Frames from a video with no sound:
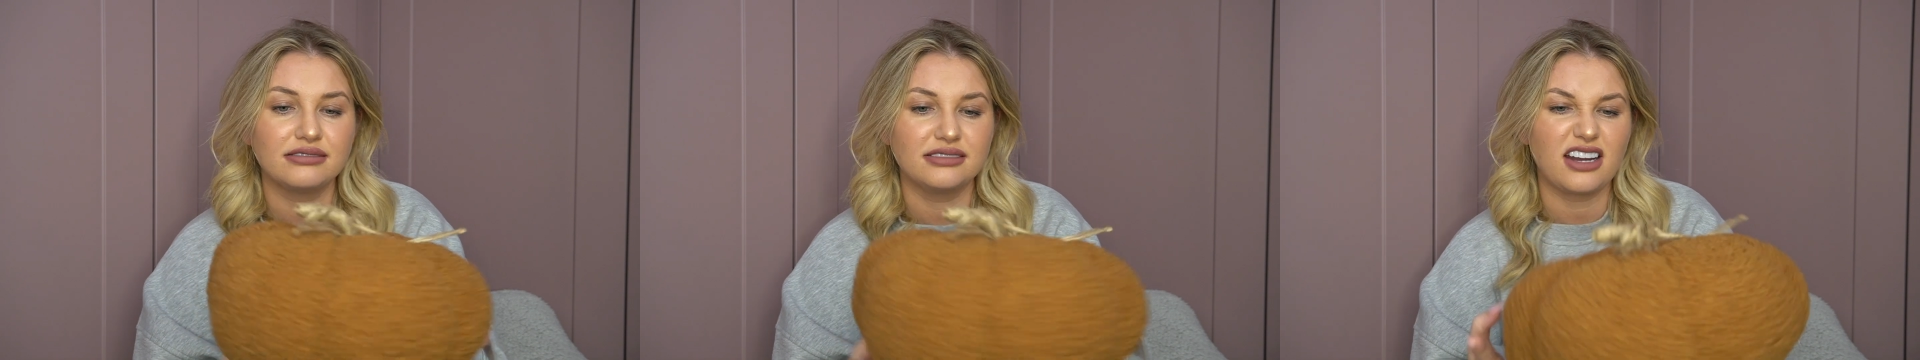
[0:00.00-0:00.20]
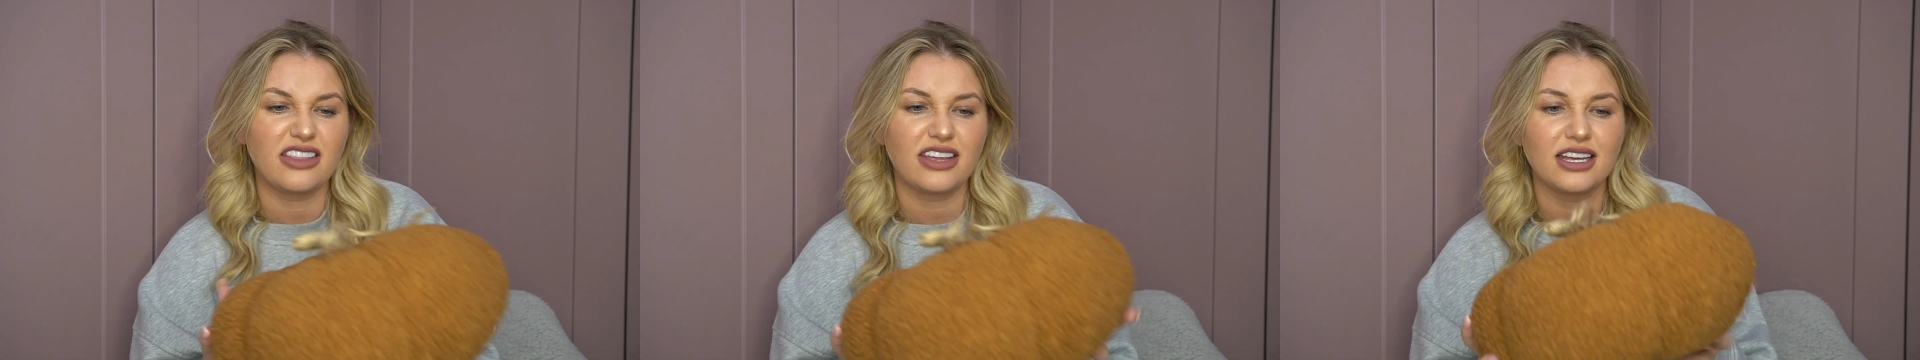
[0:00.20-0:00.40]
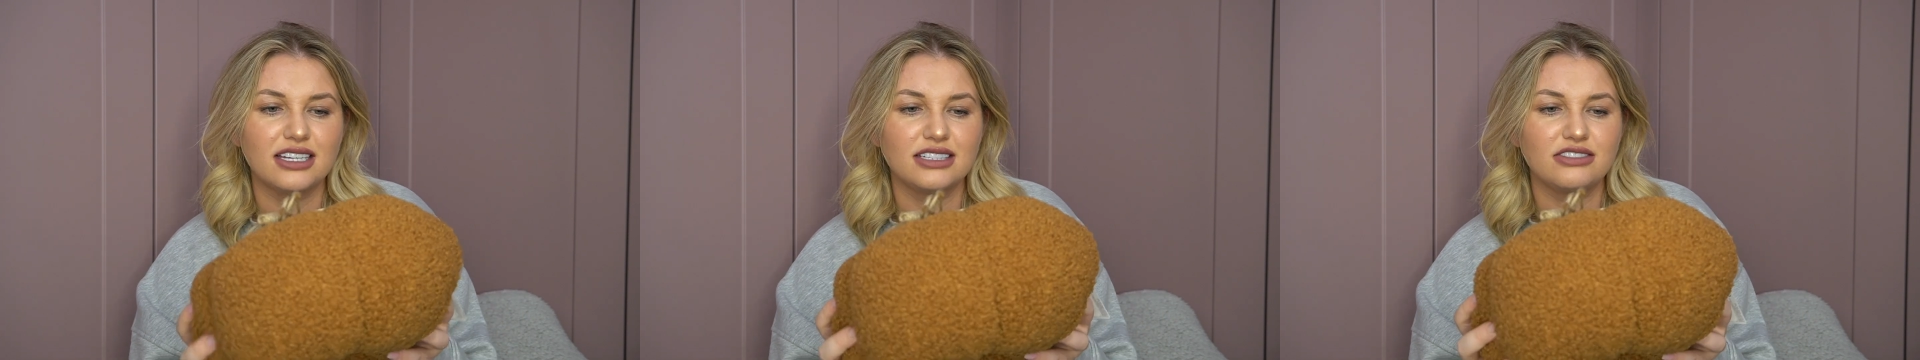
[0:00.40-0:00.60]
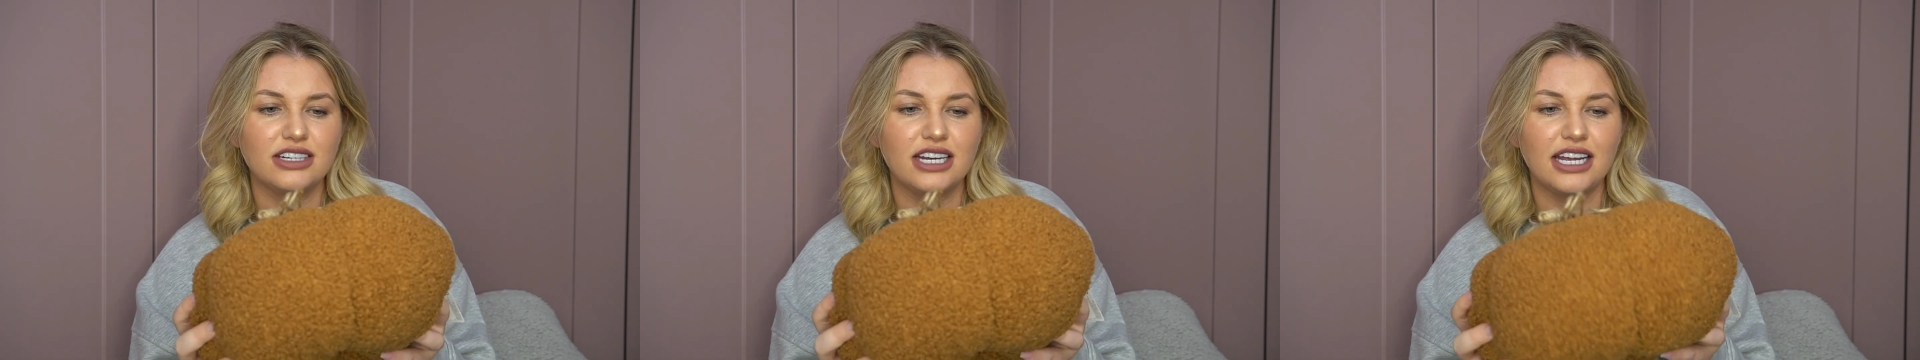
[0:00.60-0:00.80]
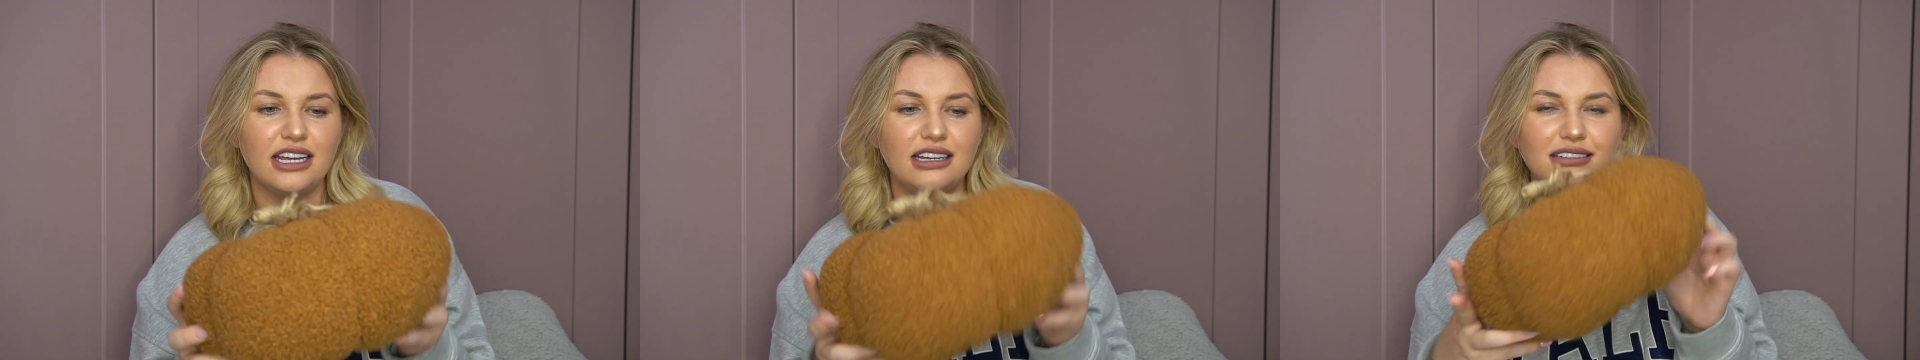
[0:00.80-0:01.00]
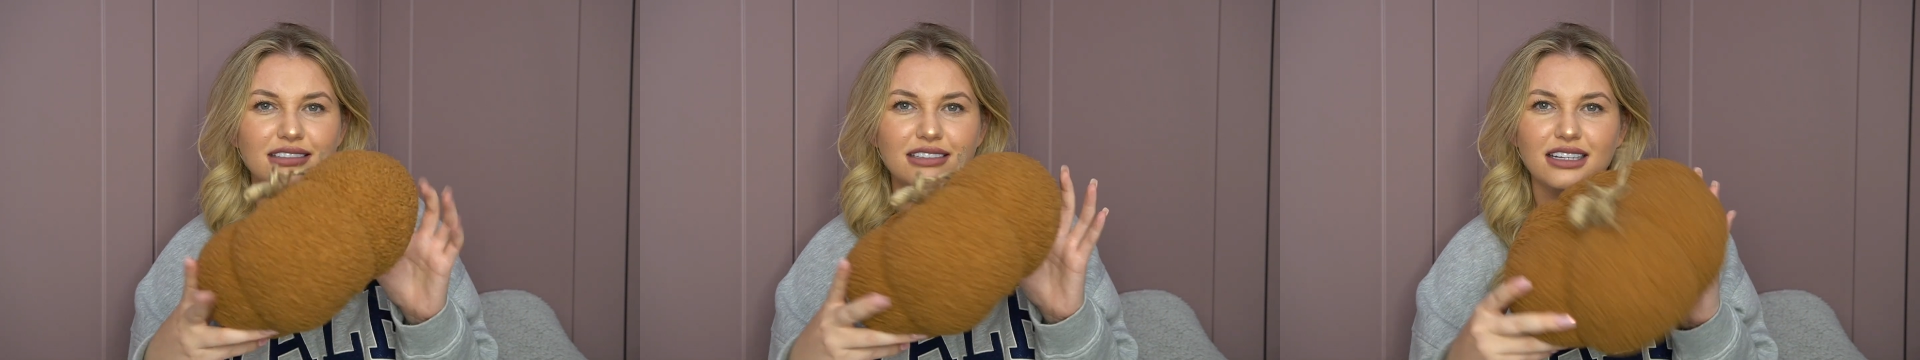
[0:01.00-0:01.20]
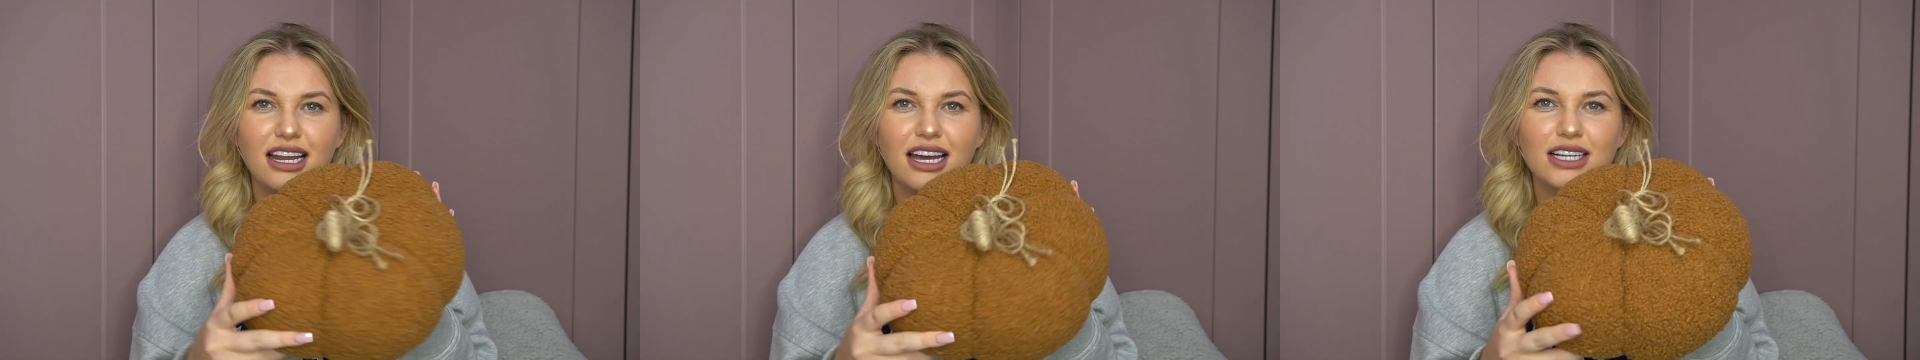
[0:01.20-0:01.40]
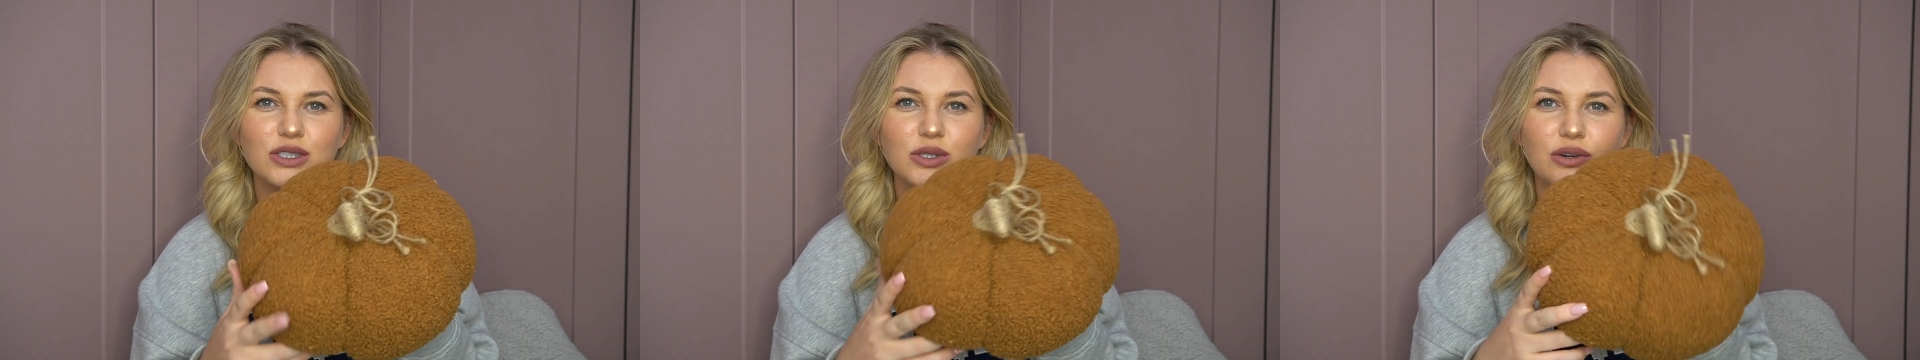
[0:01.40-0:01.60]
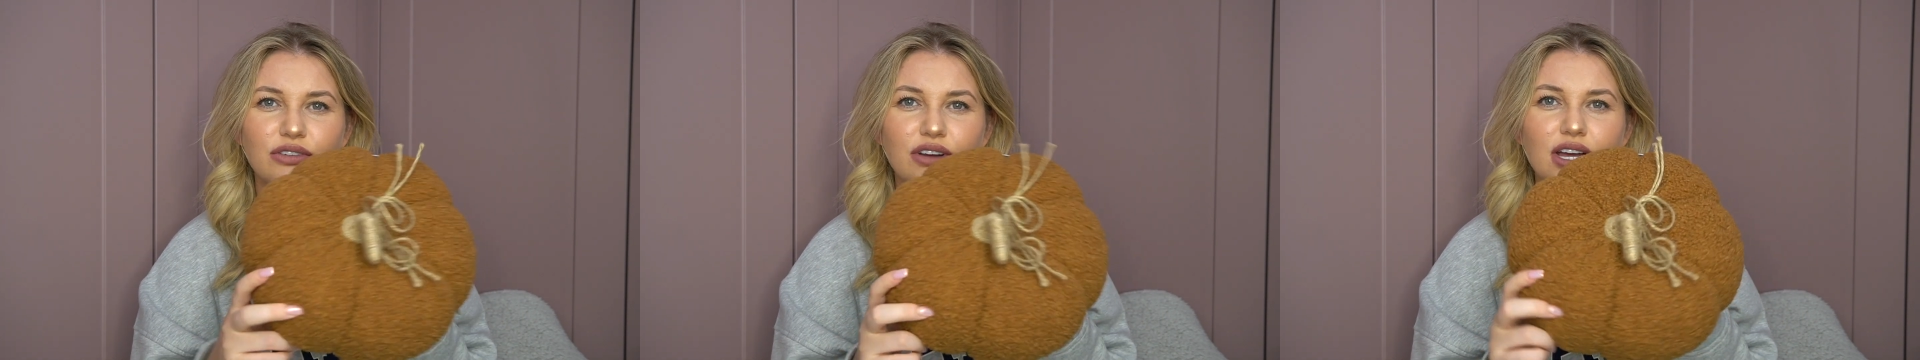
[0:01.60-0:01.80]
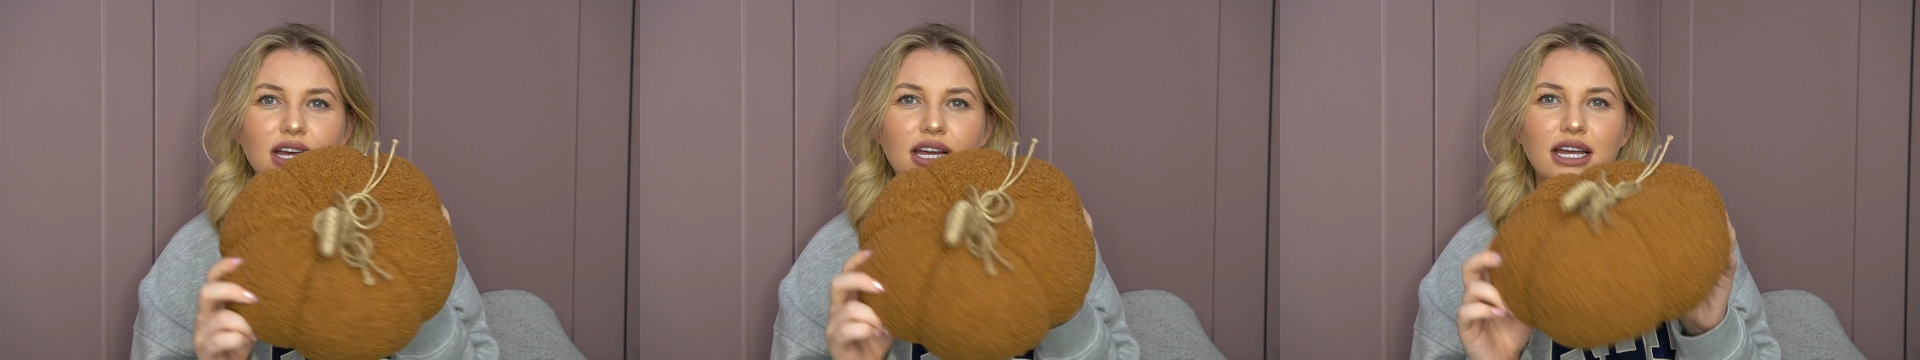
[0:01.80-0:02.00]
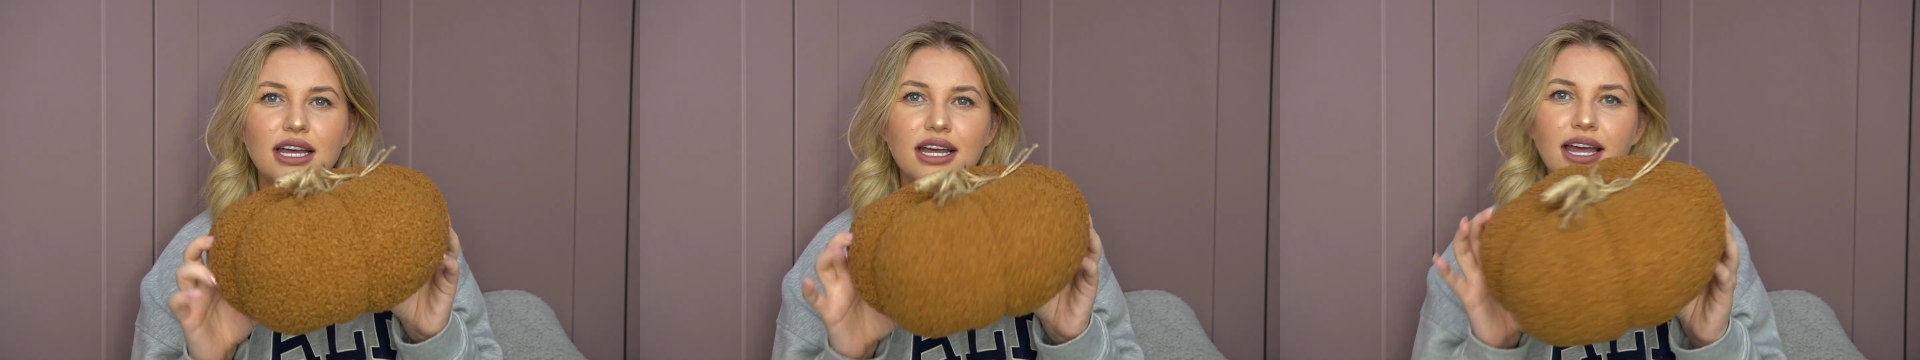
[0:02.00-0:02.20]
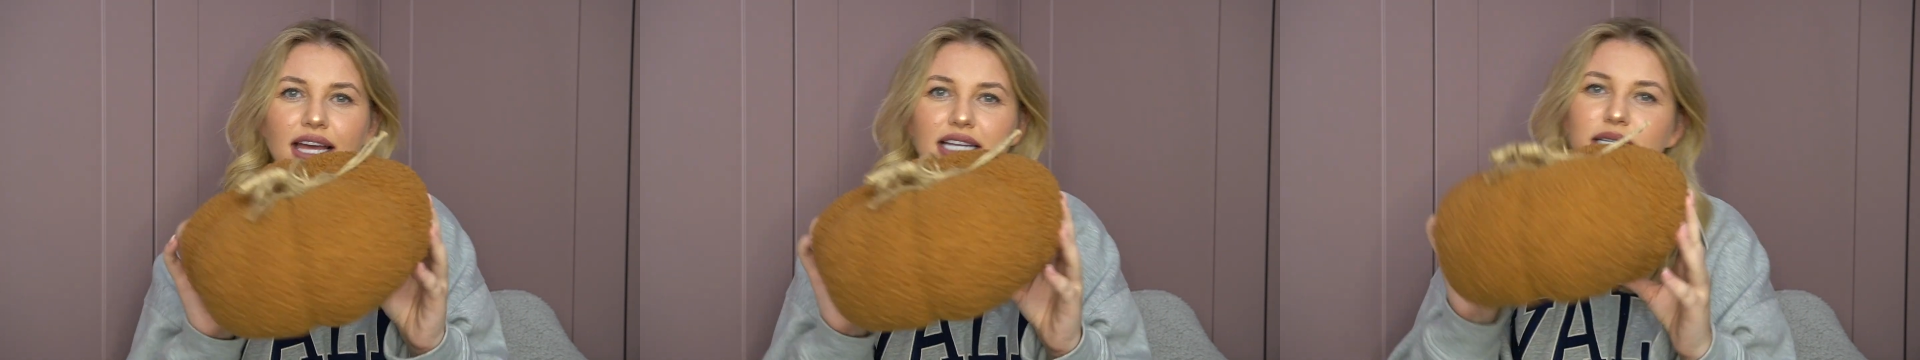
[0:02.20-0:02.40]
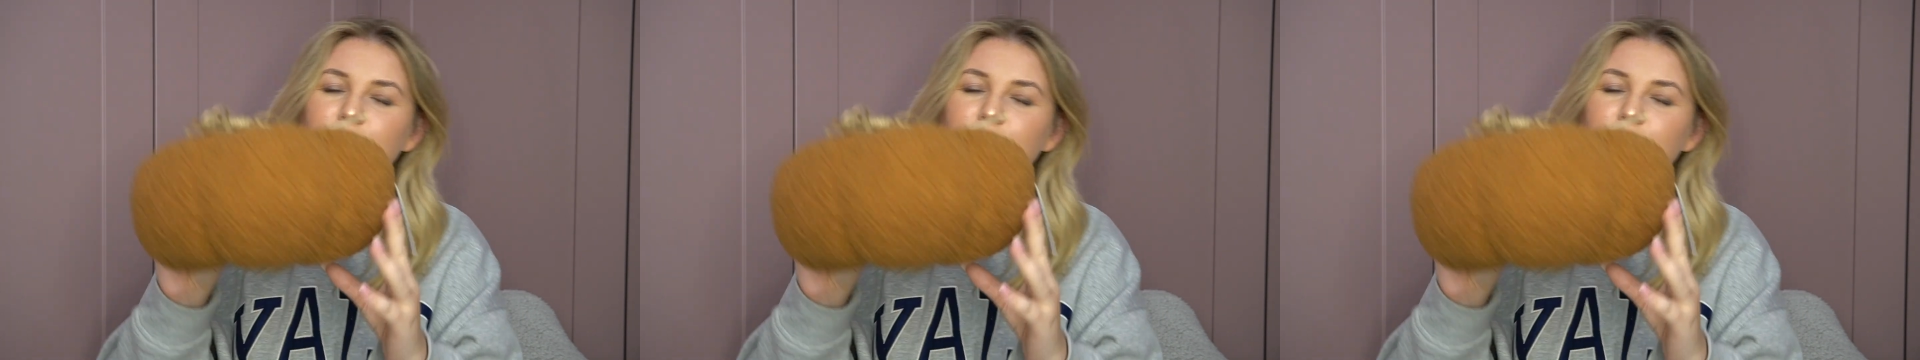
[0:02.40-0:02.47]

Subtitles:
I think it's really, like, sort of, it's